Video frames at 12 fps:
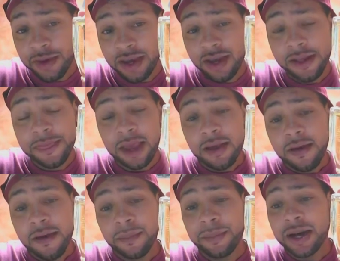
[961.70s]
bean.
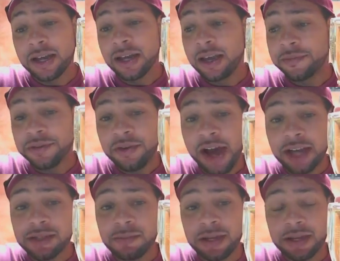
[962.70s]
But if you
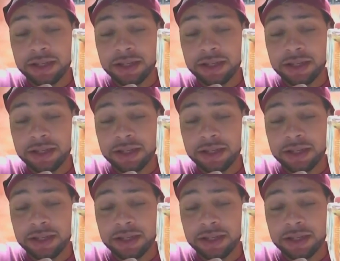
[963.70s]
ask me,